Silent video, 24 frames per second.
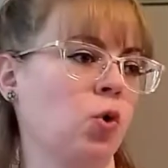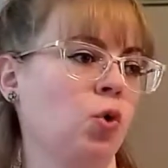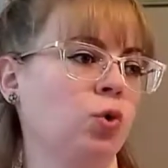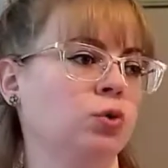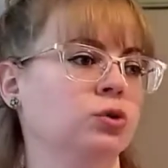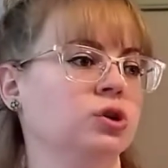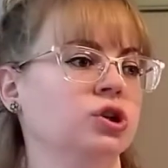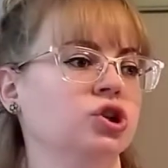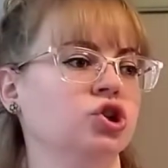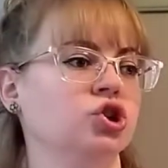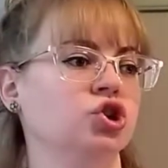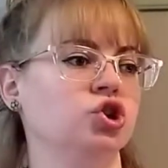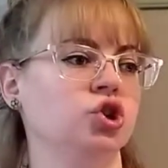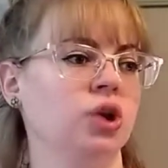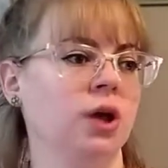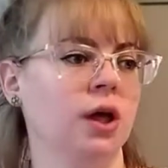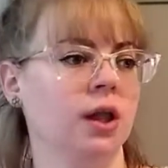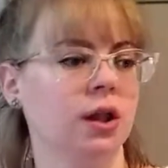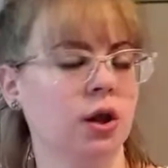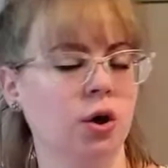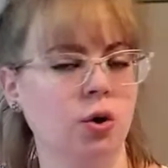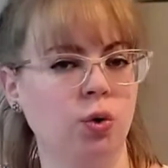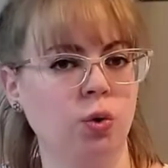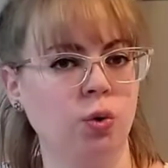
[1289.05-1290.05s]
goldish
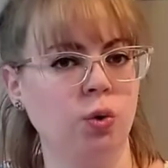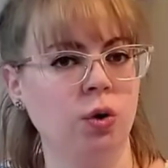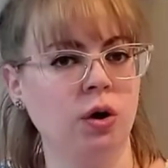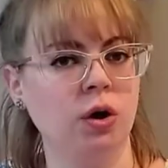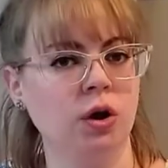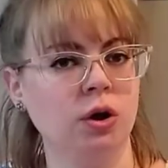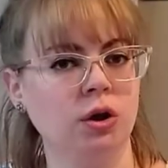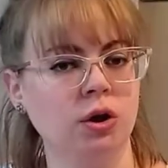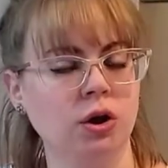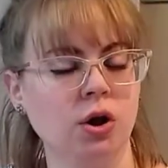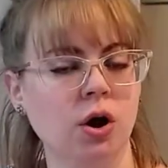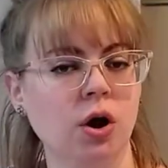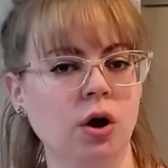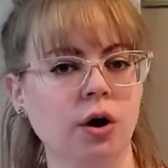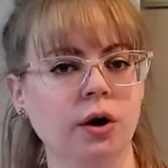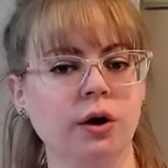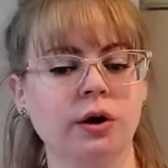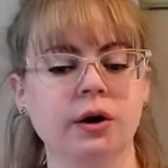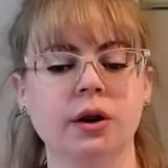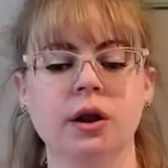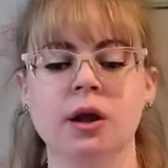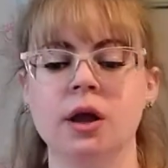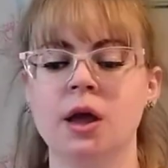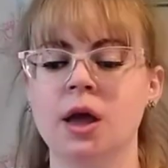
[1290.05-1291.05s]
yellow
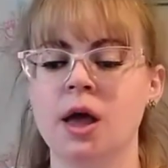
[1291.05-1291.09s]
yarn